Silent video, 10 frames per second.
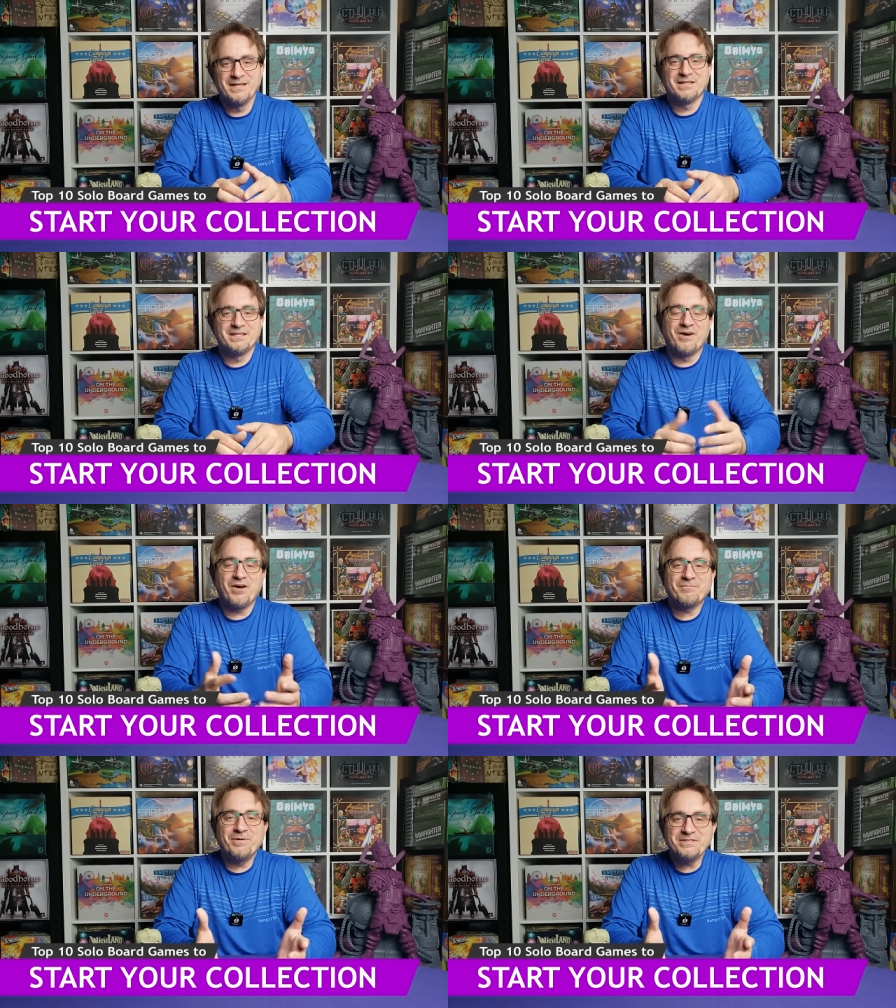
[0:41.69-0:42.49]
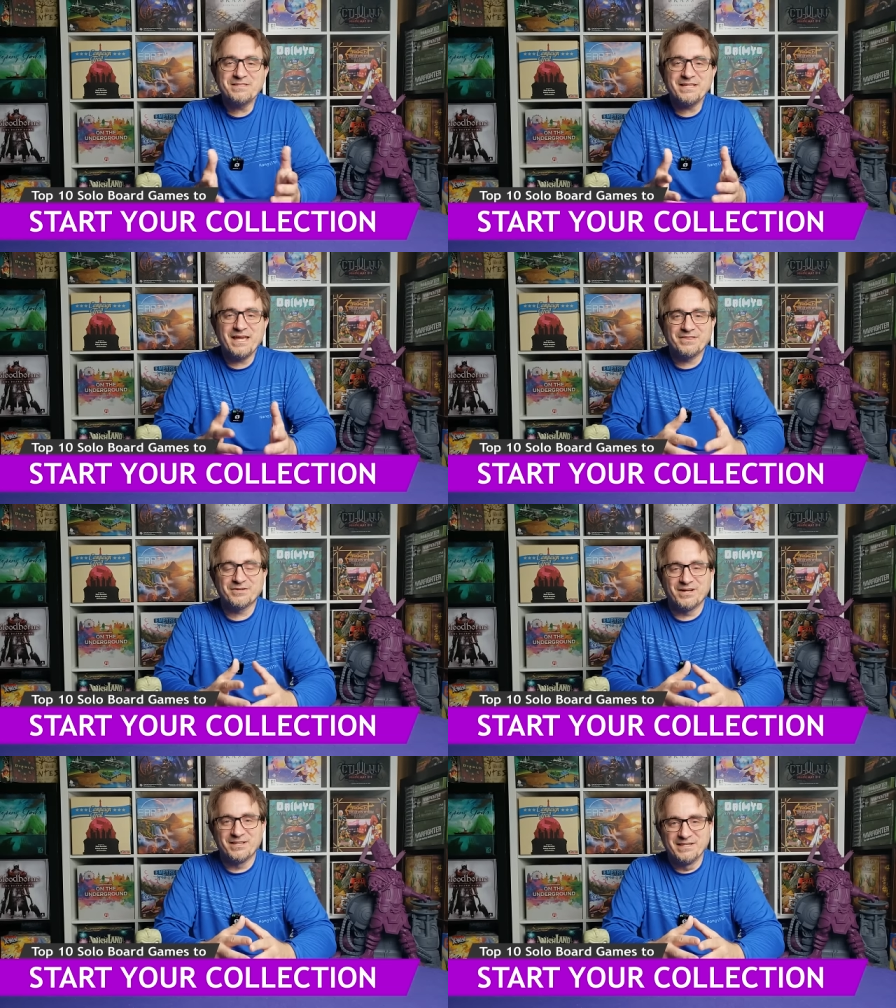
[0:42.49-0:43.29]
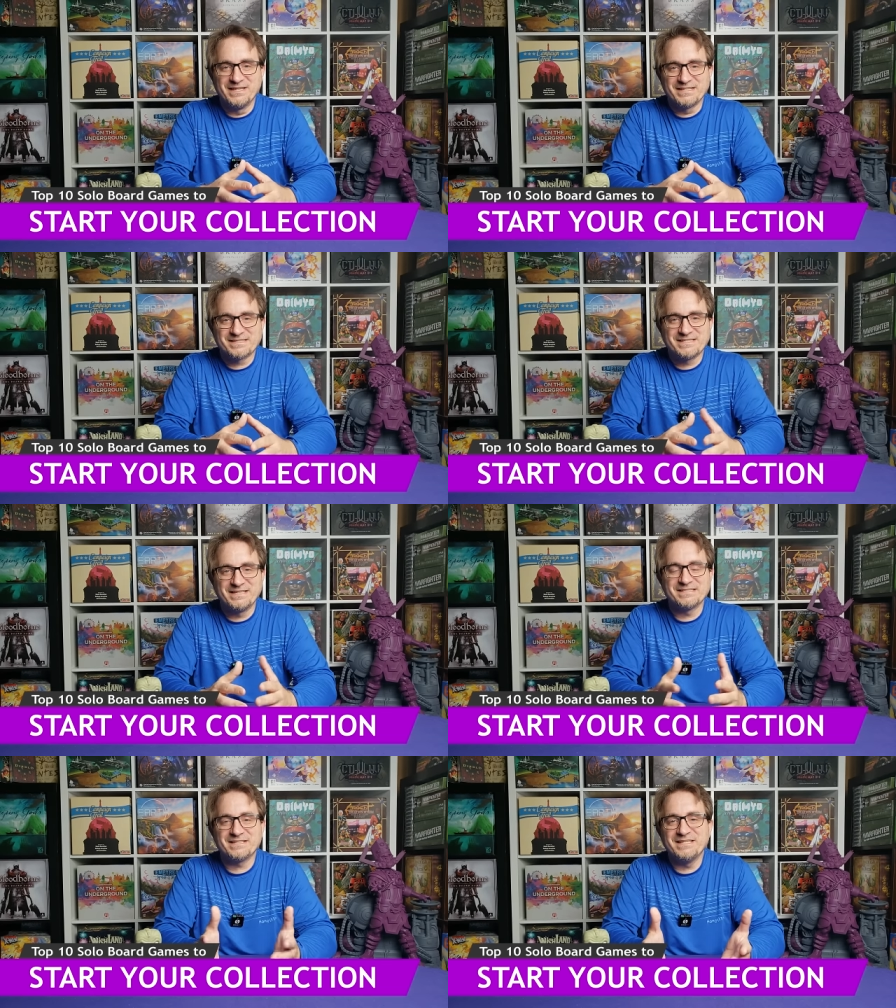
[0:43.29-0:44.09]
Now I've put together a list and this